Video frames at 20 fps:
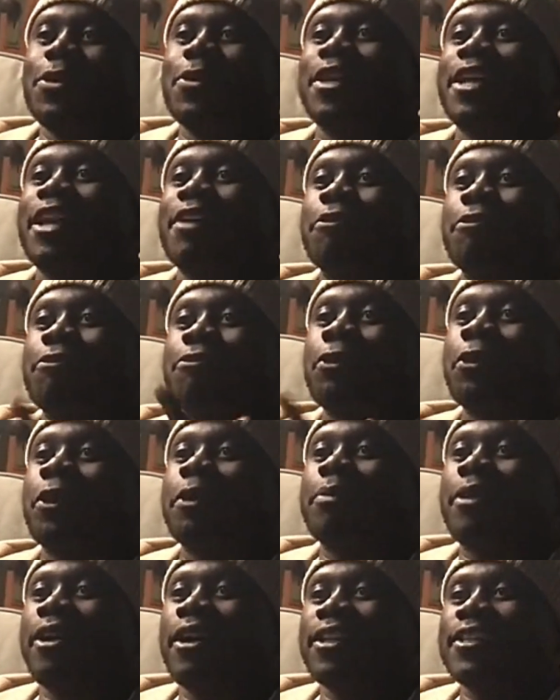You can have a foreign
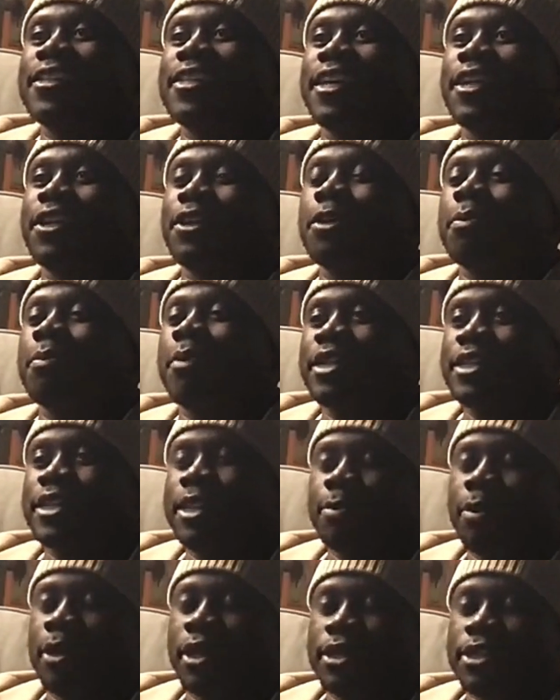policy and a
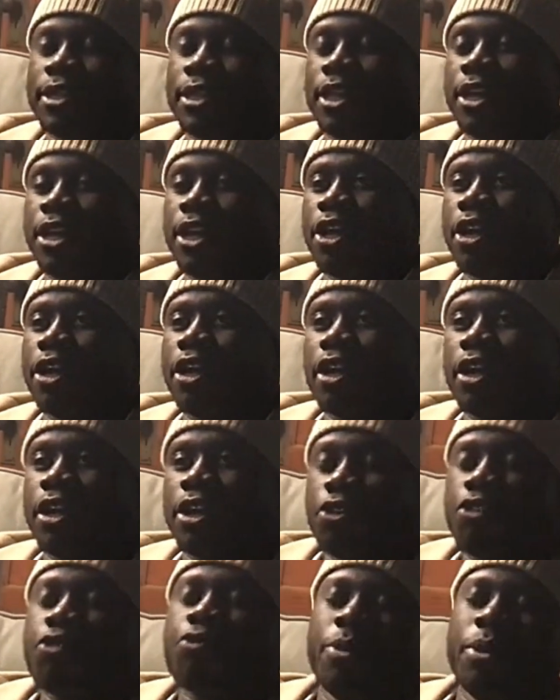domestic policy.
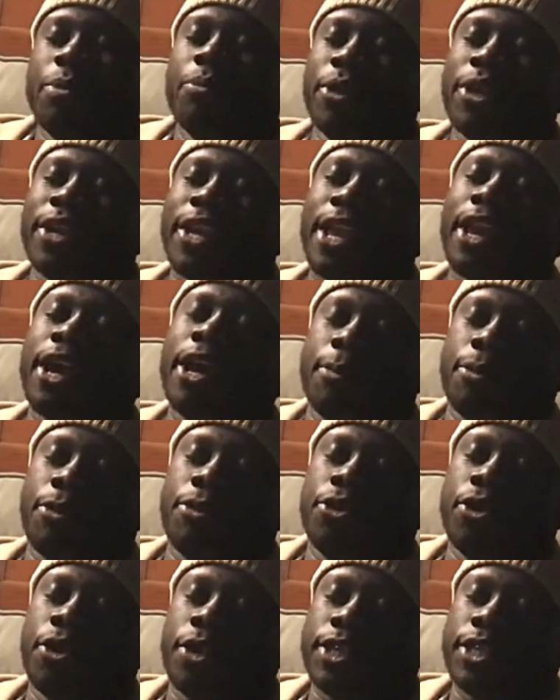You've been bringing
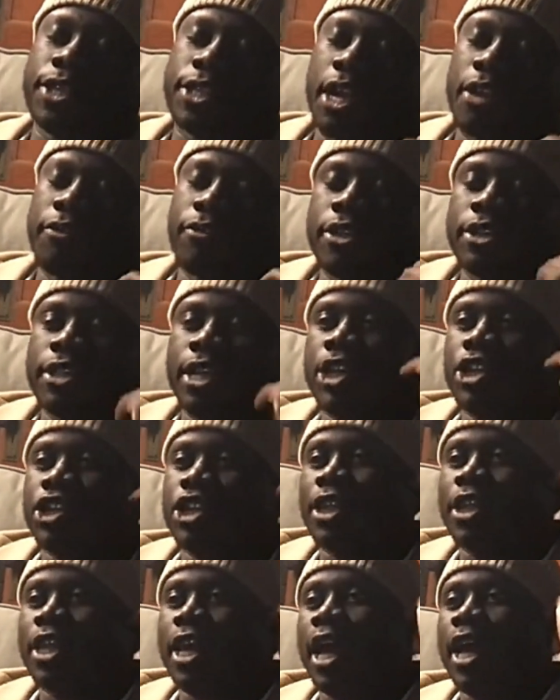up during this
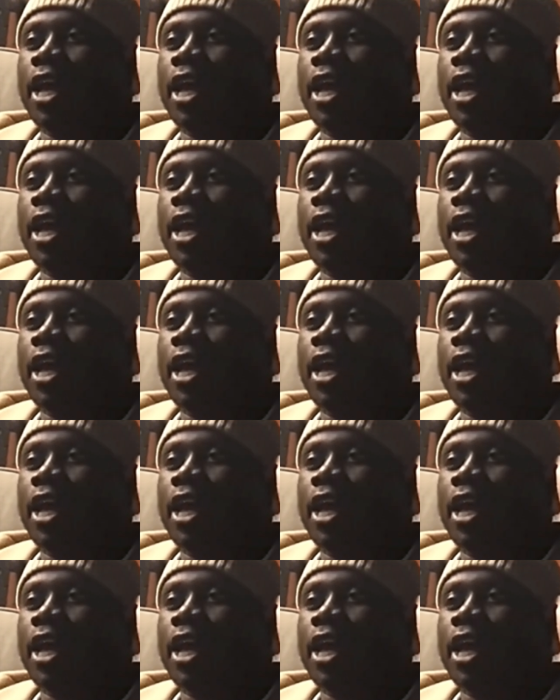conversation that...